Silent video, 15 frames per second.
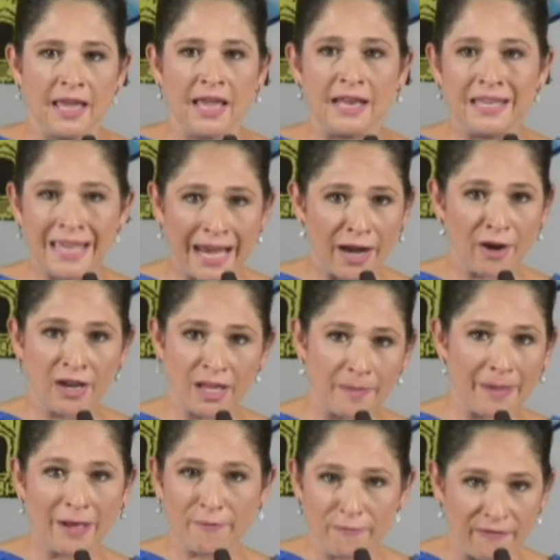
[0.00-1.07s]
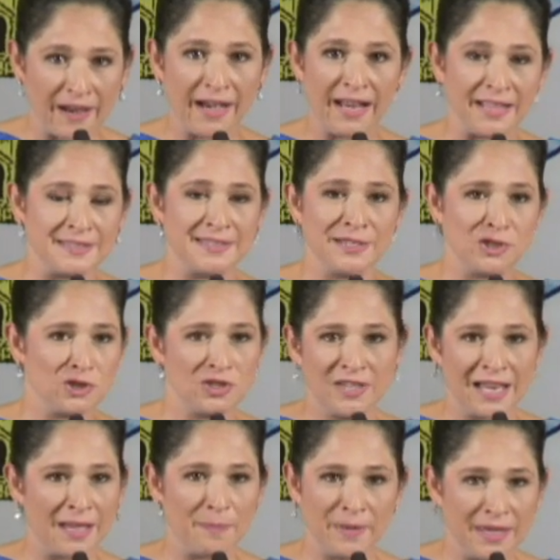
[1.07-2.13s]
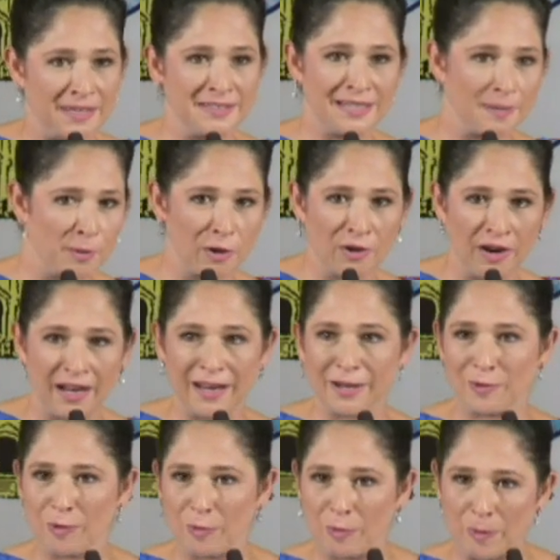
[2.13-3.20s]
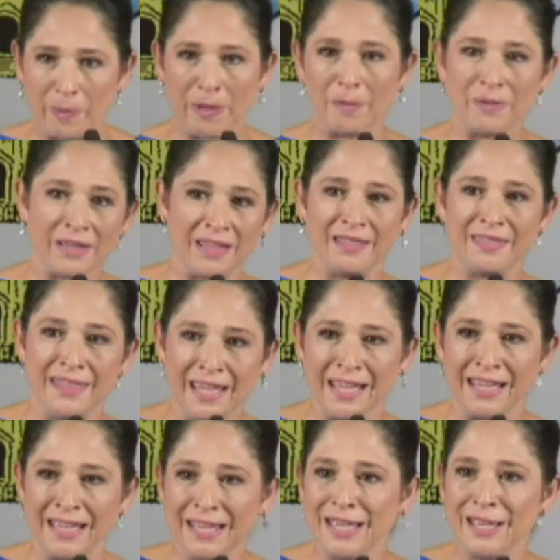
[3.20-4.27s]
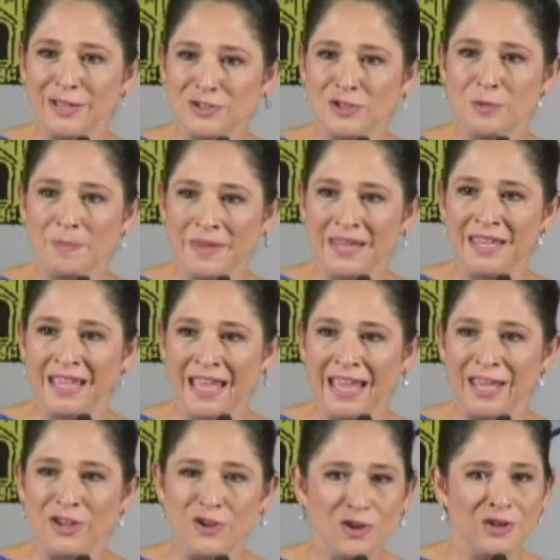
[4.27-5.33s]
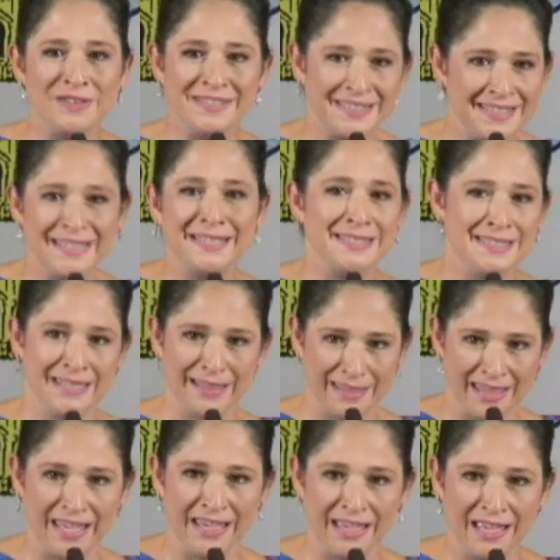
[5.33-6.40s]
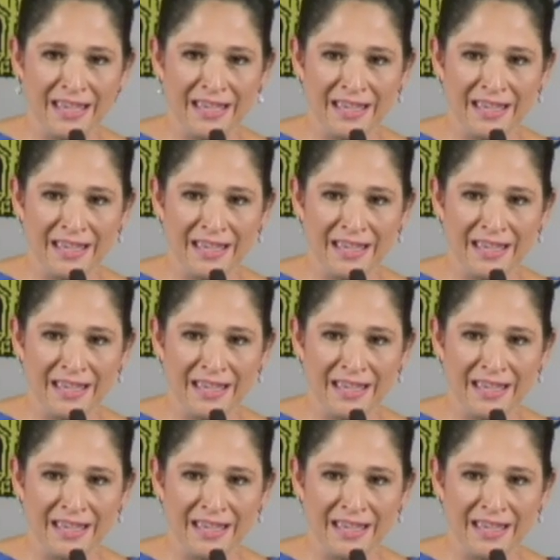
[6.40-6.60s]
and caring about finances should not be a Democratic or a Republican thing. It should be a good citizen thing.